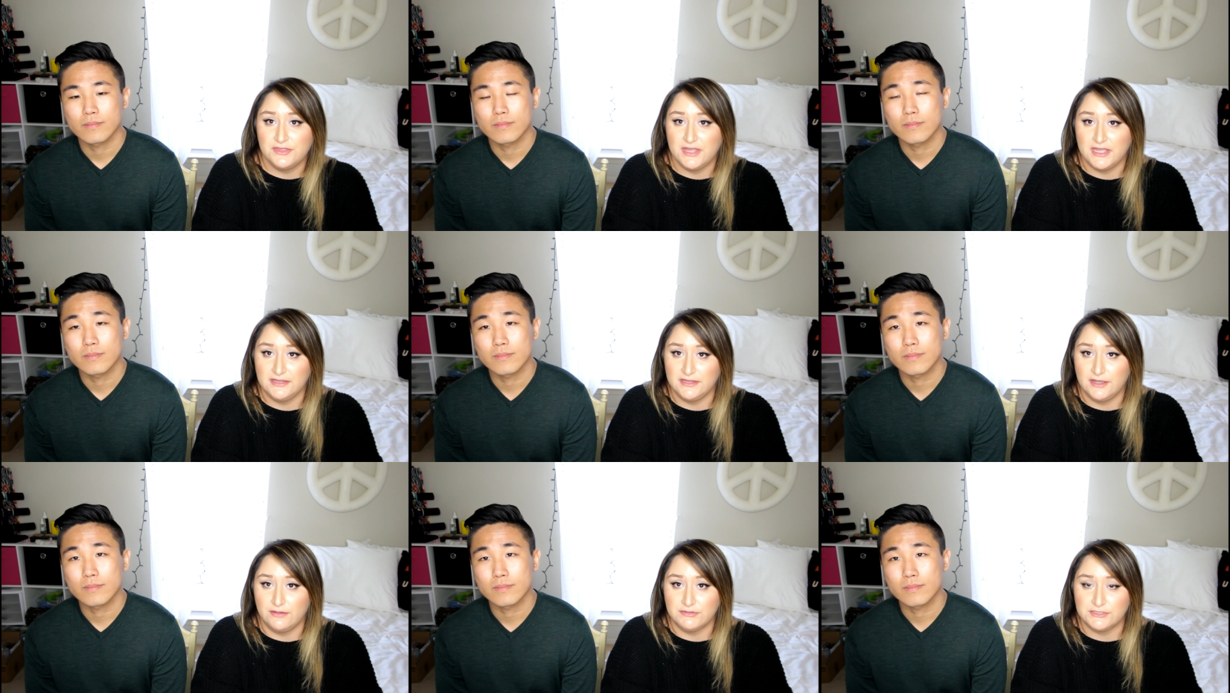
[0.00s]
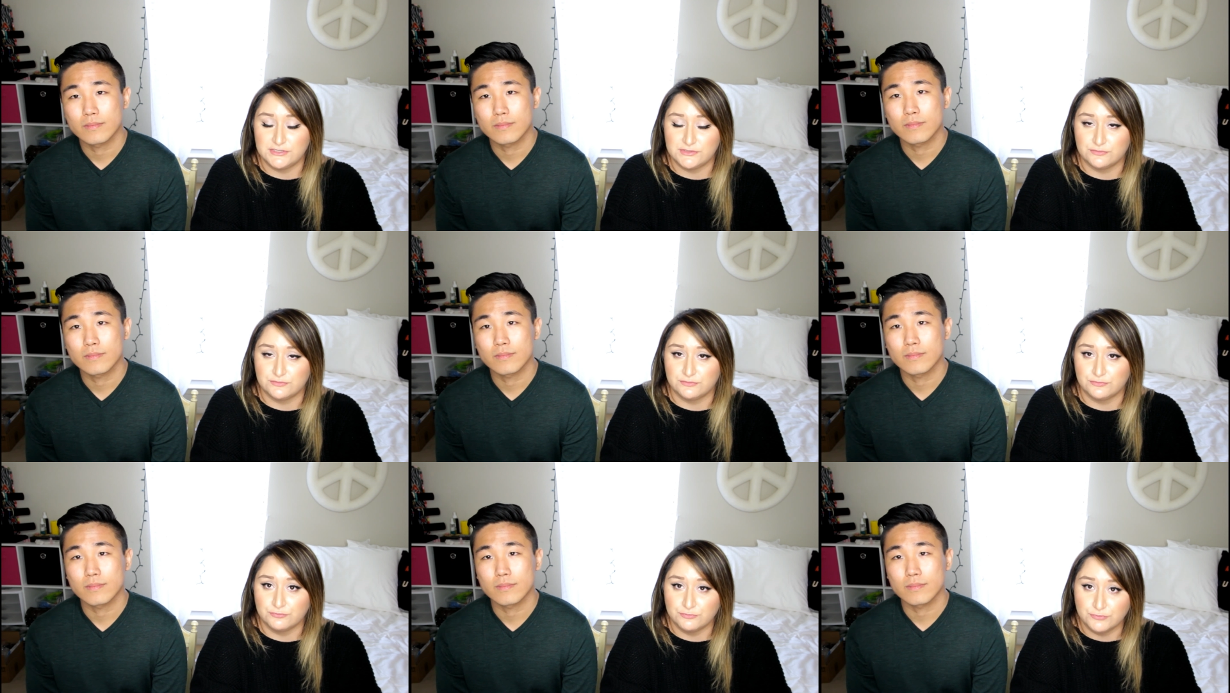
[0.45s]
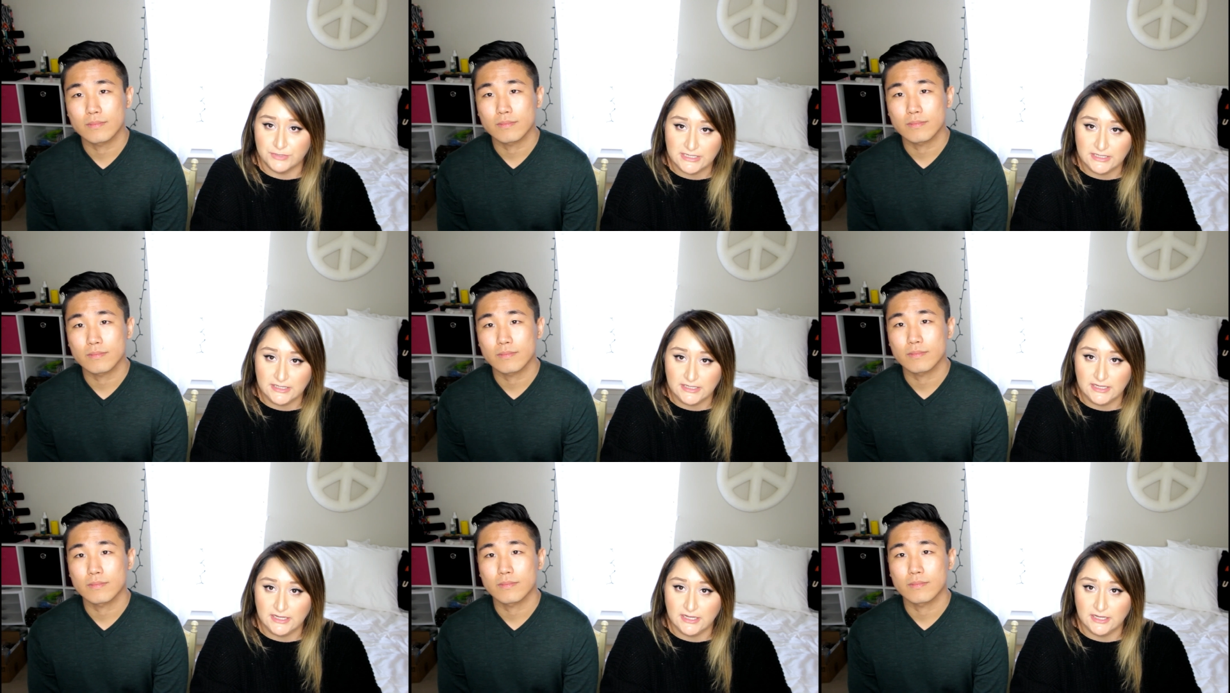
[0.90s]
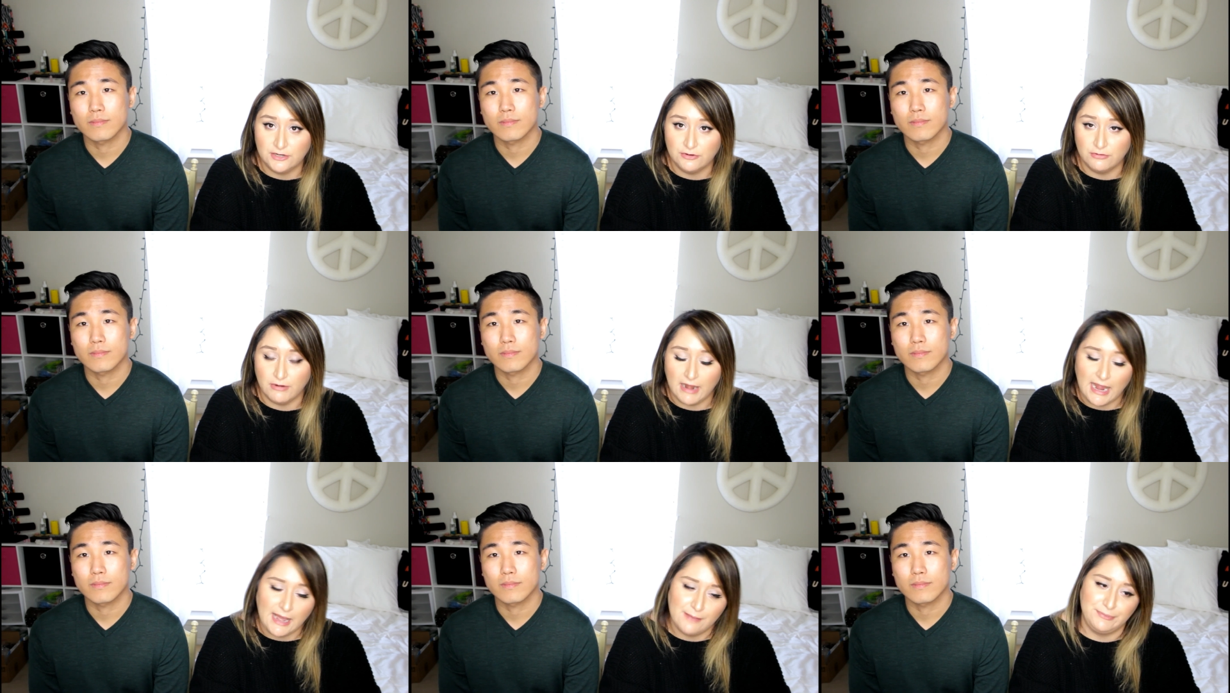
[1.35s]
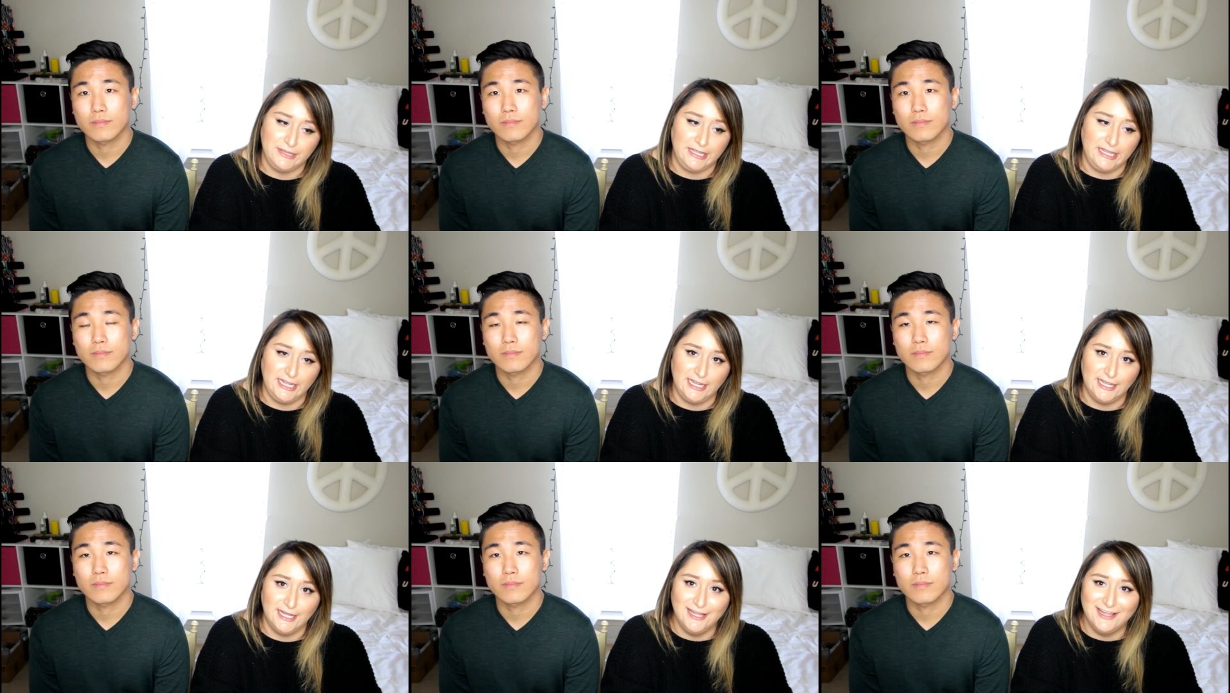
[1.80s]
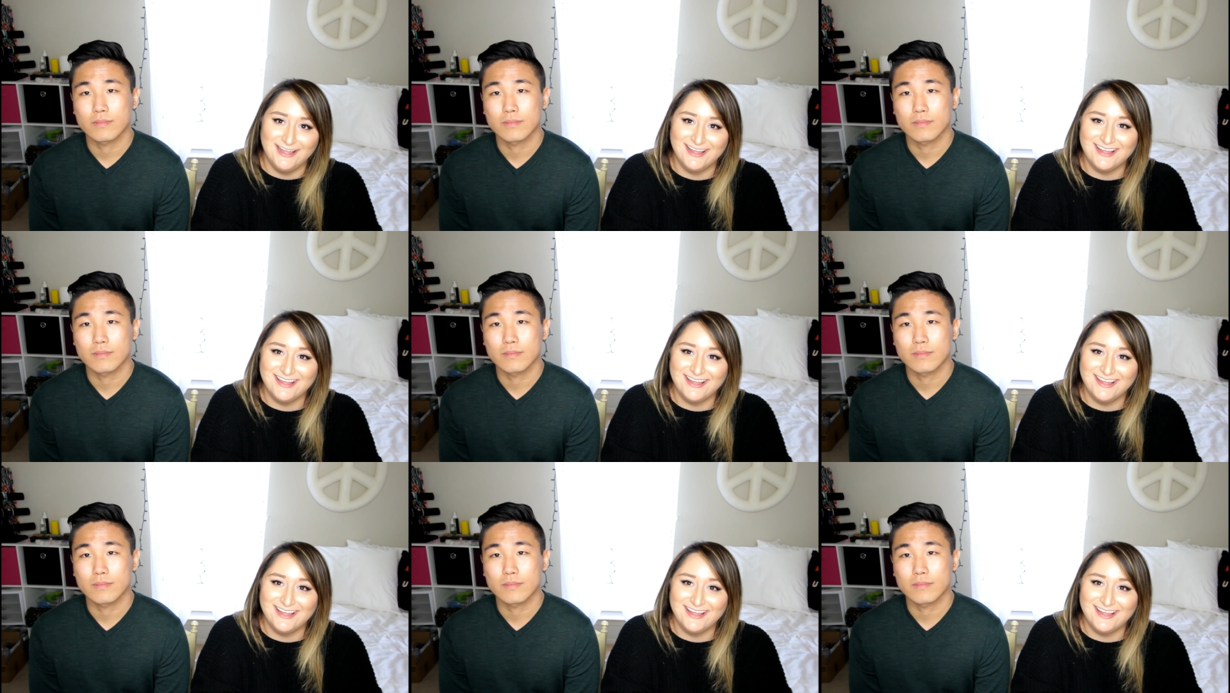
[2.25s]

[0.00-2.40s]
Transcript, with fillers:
Speaker 1: thing that was really crappy